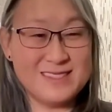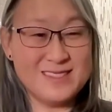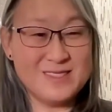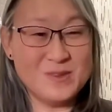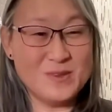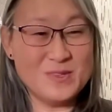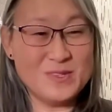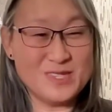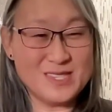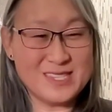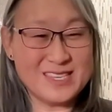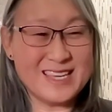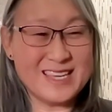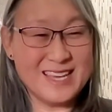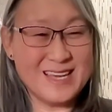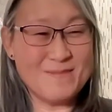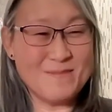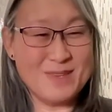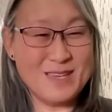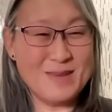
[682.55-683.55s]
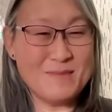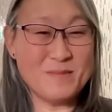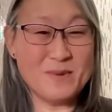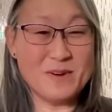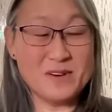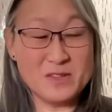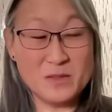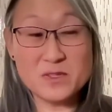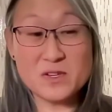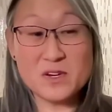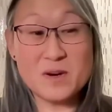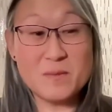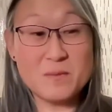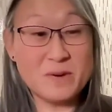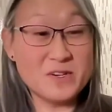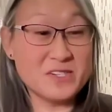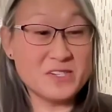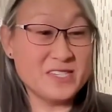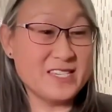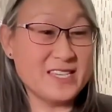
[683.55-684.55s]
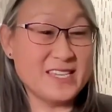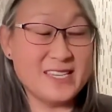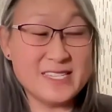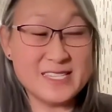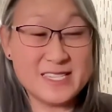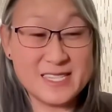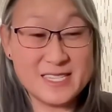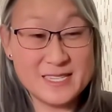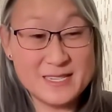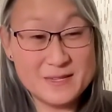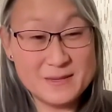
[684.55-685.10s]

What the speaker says: those are emergencies.